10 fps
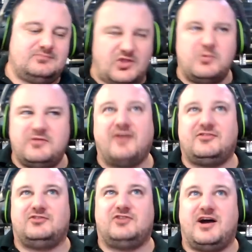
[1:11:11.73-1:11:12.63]
we've
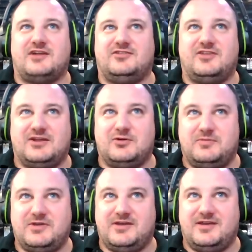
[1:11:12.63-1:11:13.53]
also talked that it would
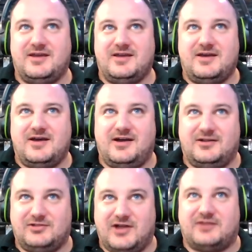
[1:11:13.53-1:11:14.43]
be a
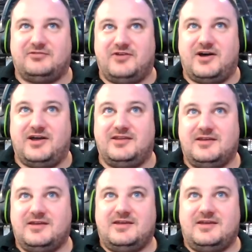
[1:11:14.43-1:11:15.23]
lot of fun